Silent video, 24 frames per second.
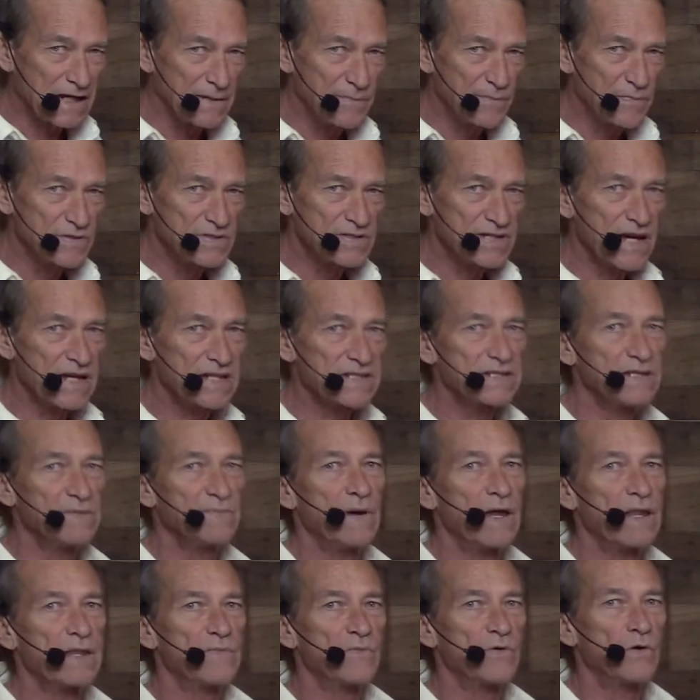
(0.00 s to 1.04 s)
precisely by
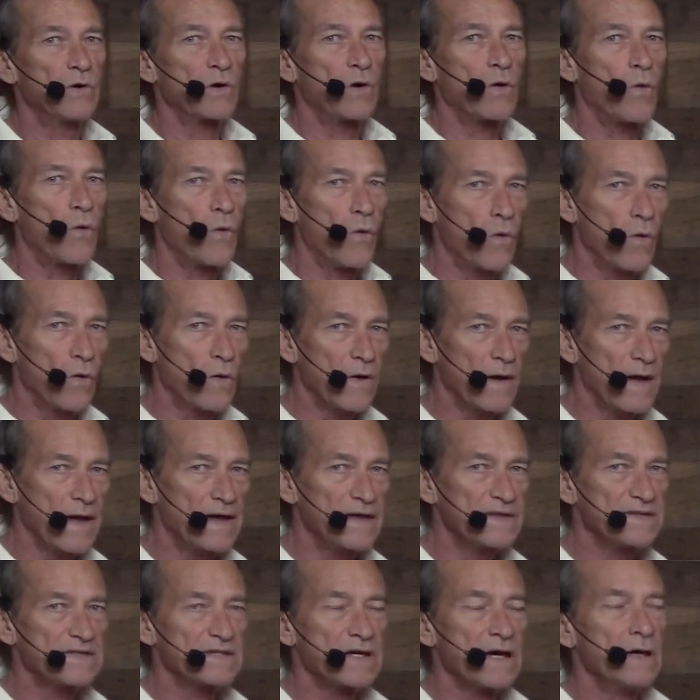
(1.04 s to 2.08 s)
the book or
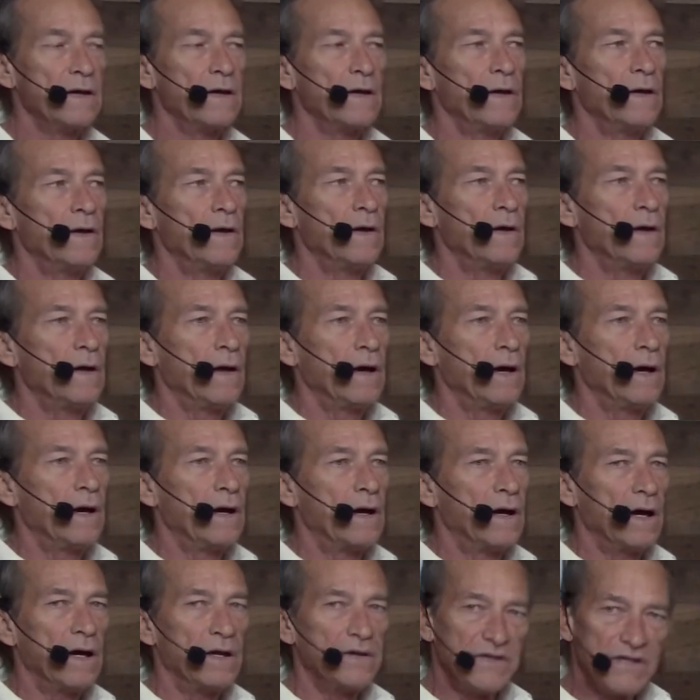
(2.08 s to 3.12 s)
as
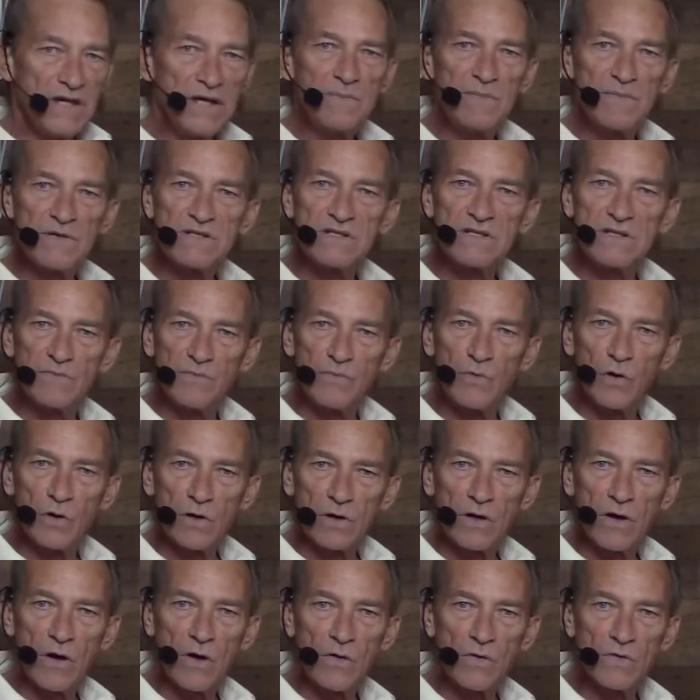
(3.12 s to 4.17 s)
deep as the book
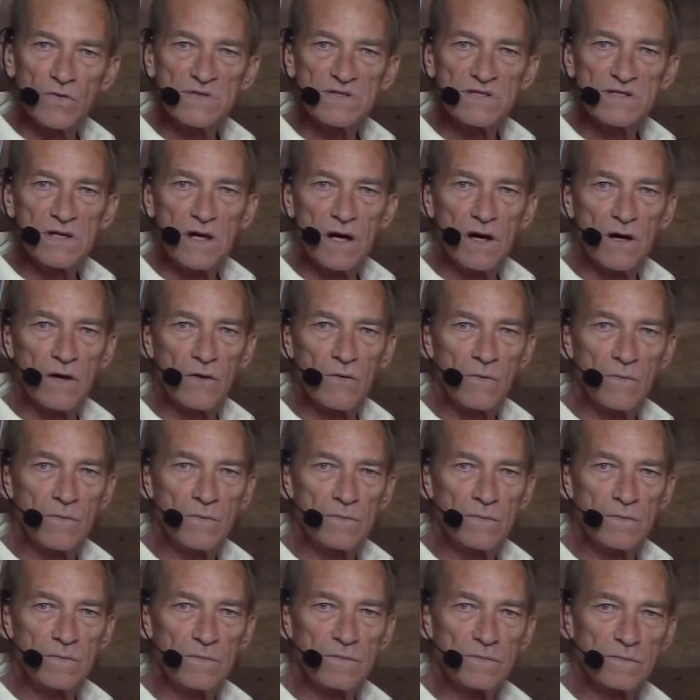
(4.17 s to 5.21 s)
goes.
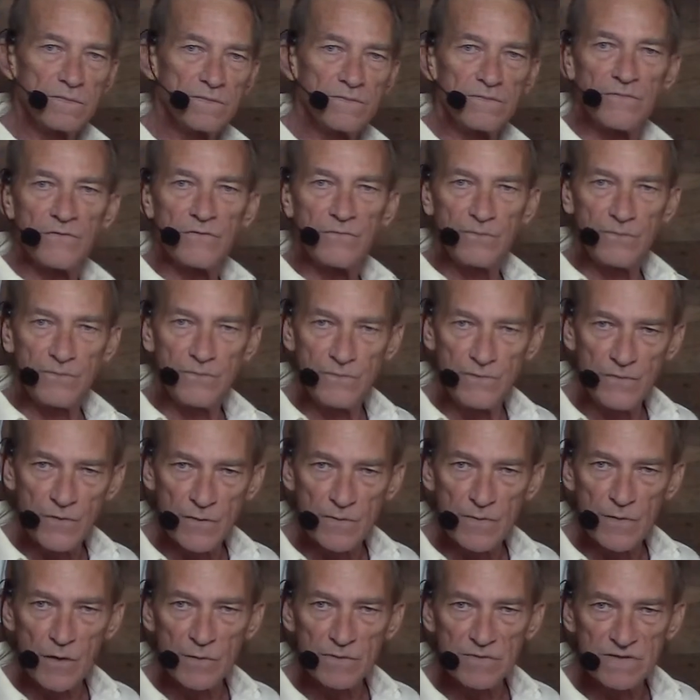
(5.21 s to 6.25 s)
For the
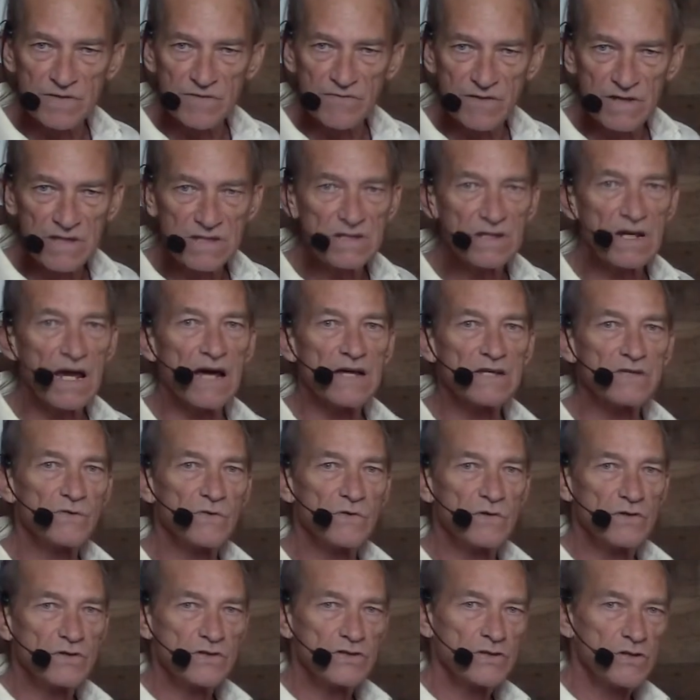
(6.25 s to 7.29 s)
purpose of these classes, we're
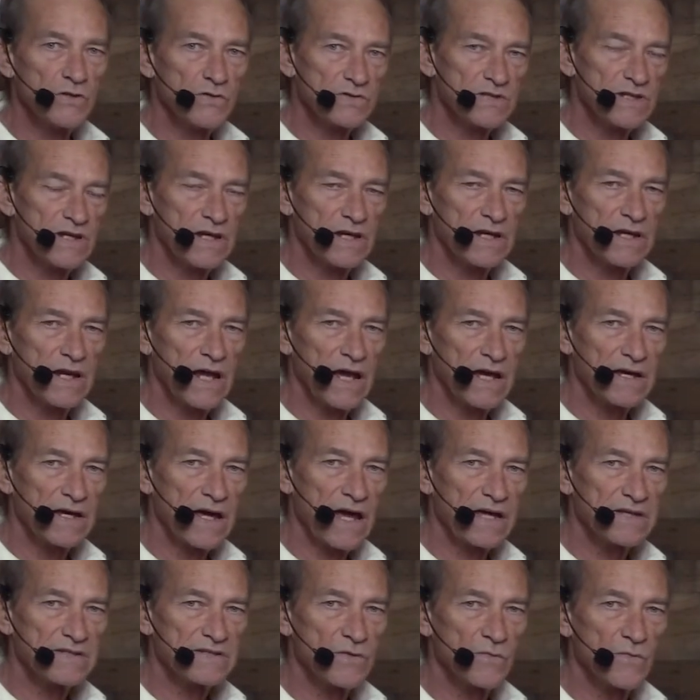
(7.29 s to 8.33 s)
just using it
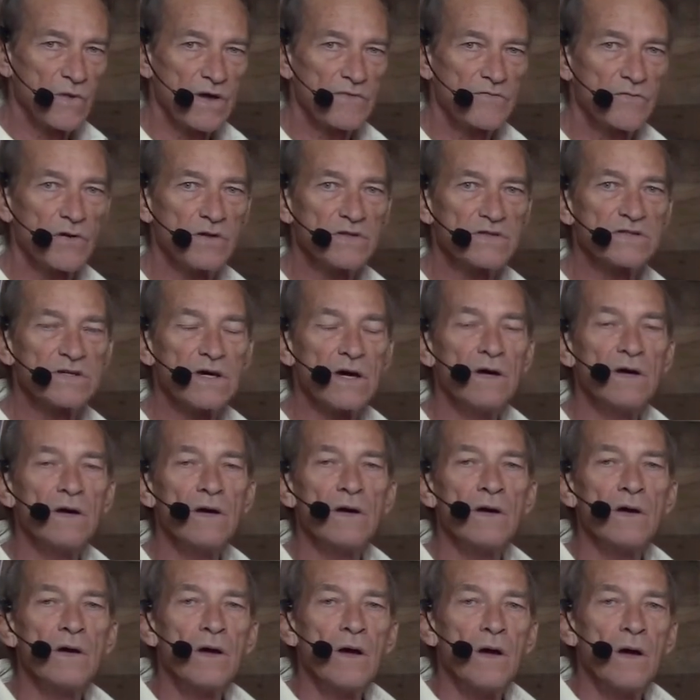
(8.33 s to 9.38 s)
as a reference.
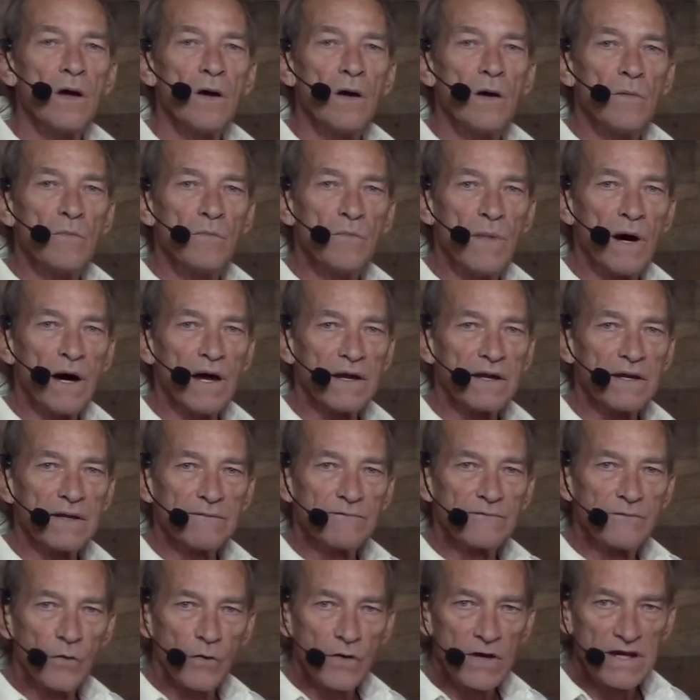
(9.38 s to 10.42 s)
But
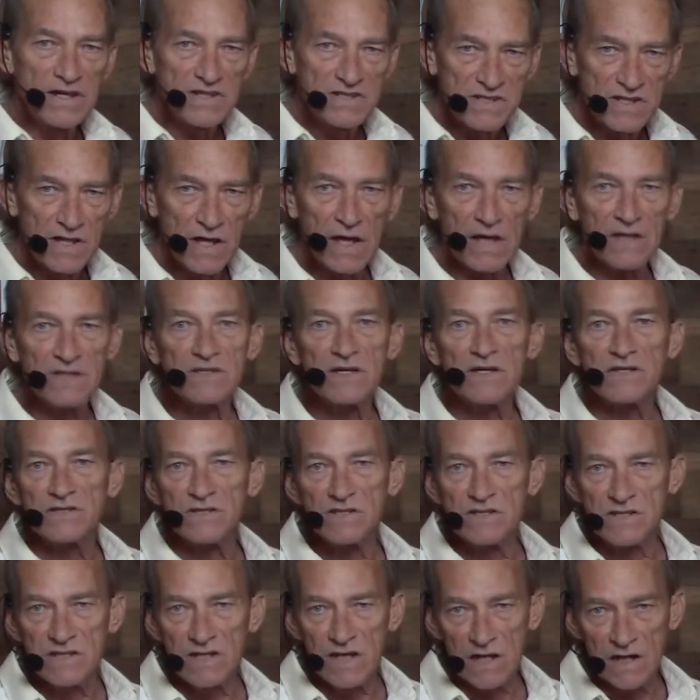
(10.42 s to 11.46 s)
for each thing, such
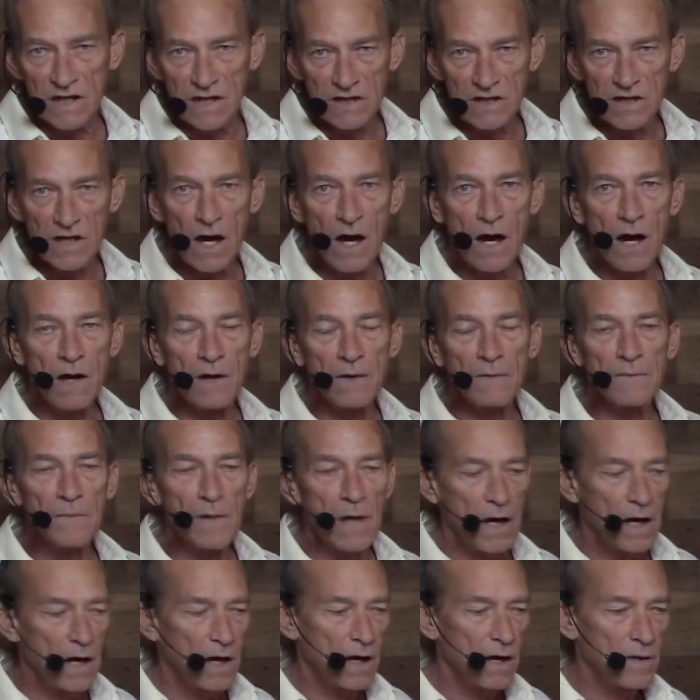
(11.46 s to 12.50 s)
as Yin and Yang,
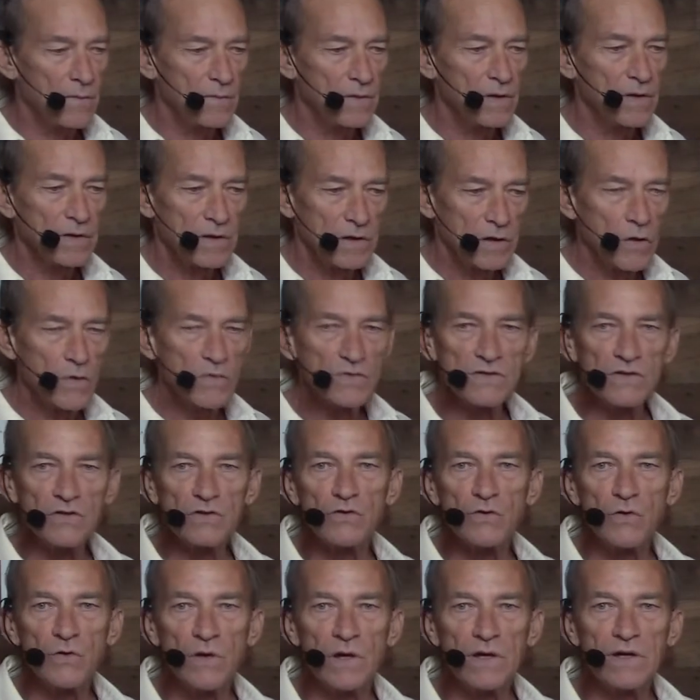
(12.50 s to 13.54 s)
it goes
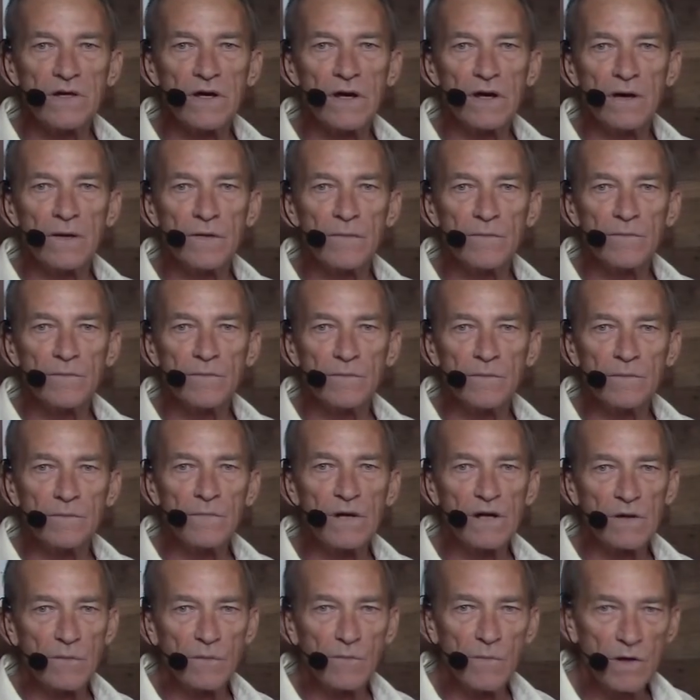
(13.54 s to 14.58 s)
into it
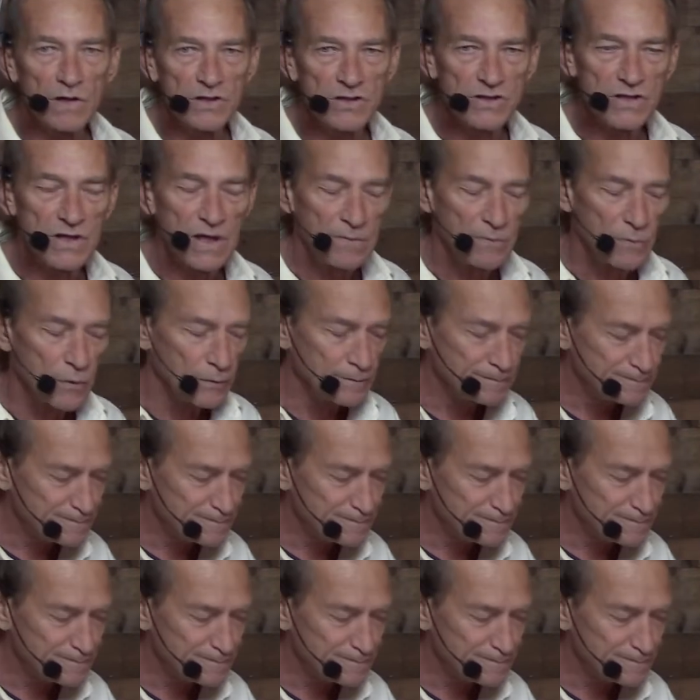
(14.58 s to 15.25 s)
much deeper.